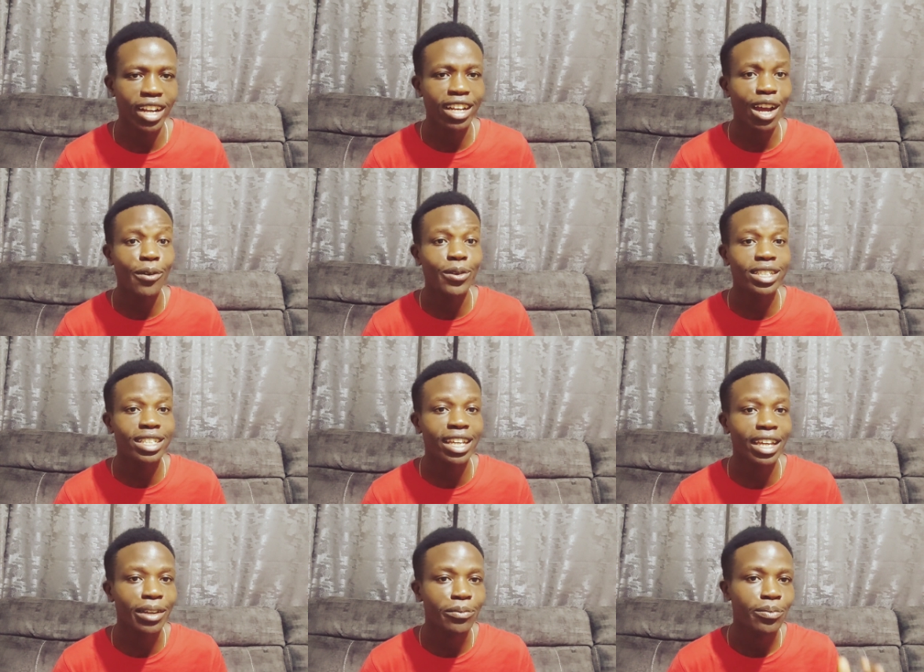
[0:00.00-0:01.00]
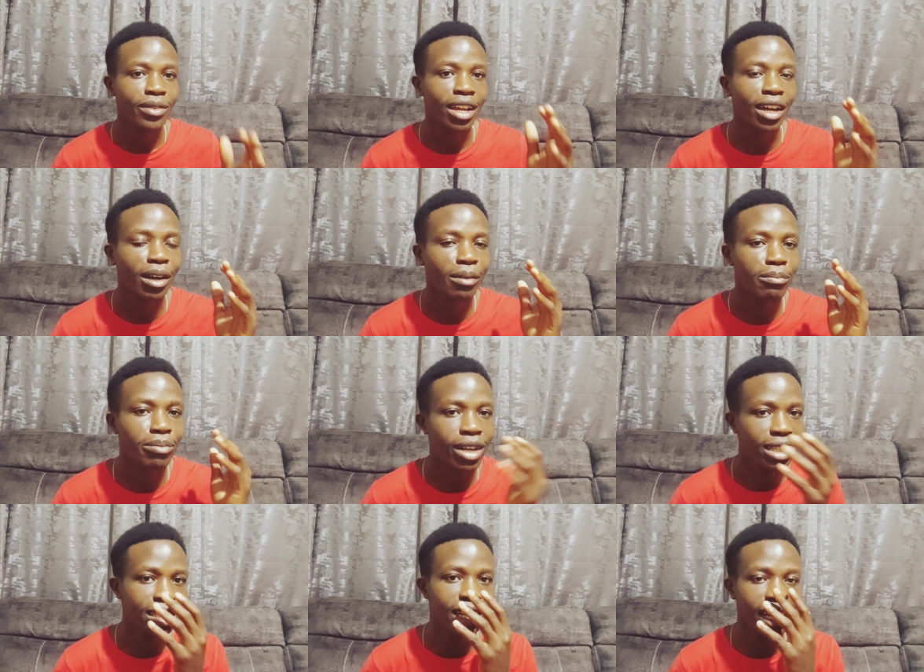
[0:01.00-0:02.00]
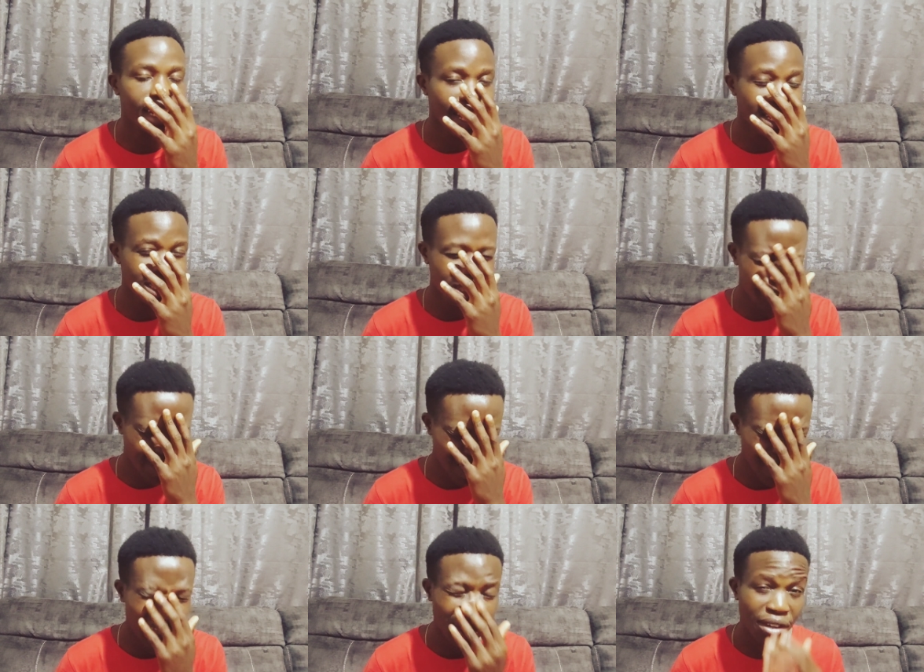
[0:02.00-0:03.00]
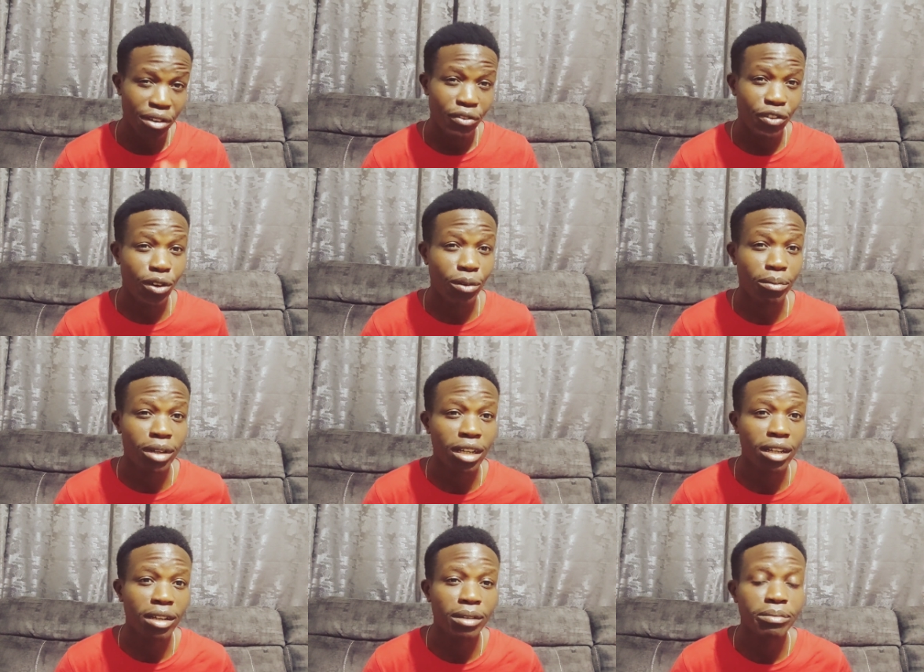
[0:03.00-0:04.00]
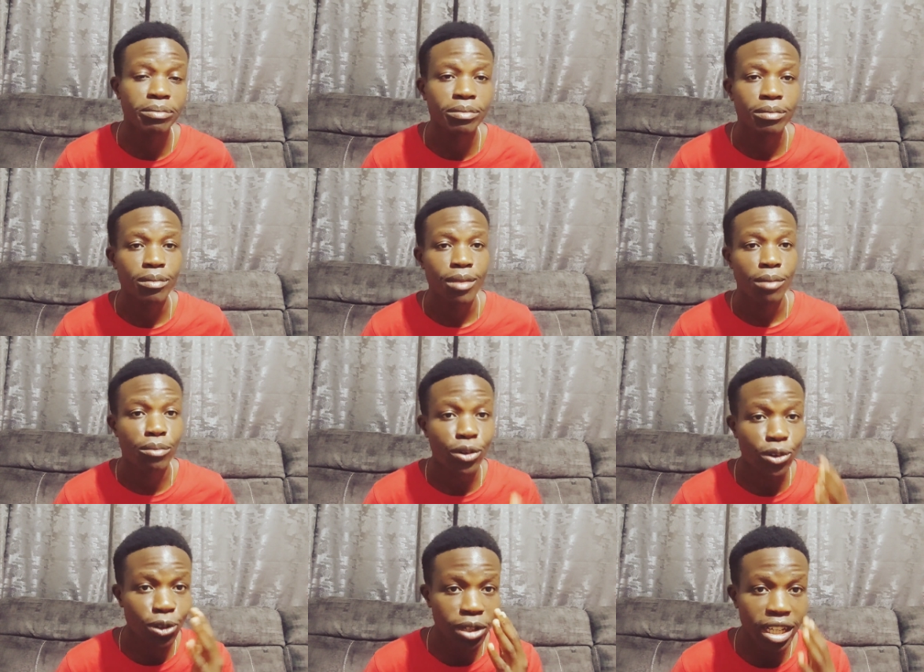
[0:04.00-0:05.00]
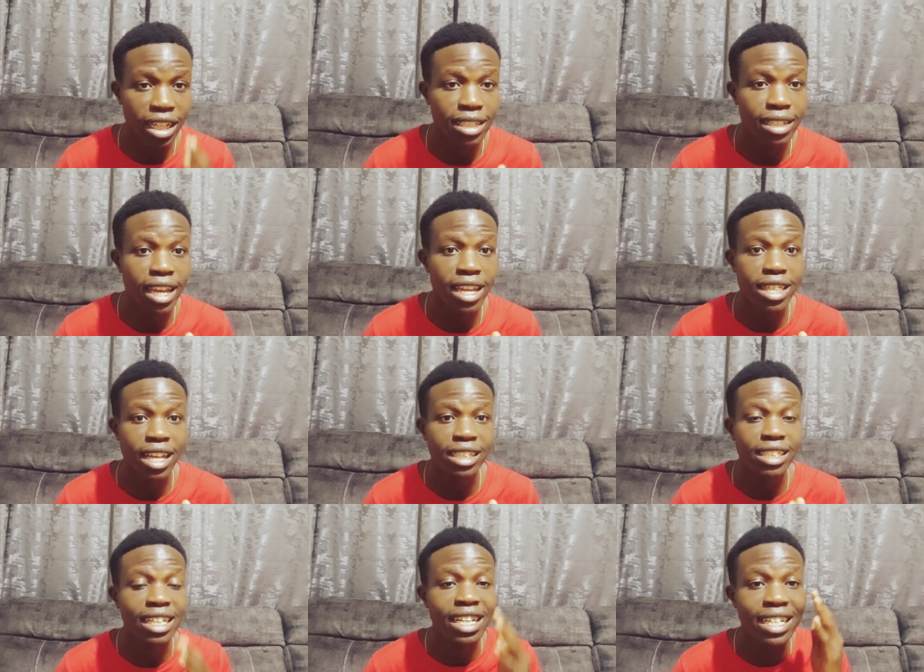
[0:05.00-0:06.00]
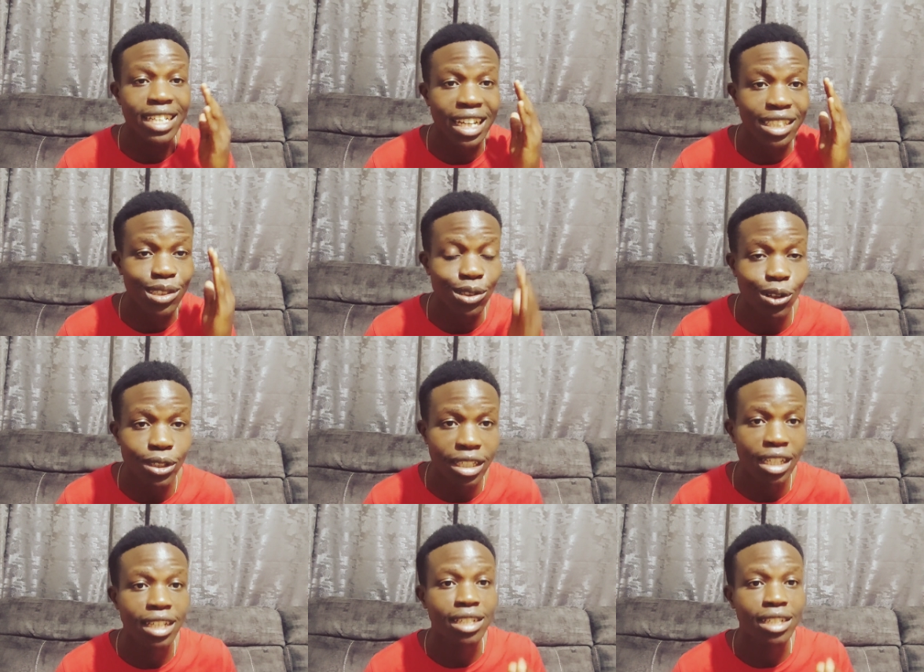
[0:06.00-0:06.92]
Right now, we see um, President Ndayishimiye from uh, Burundi saying that he does not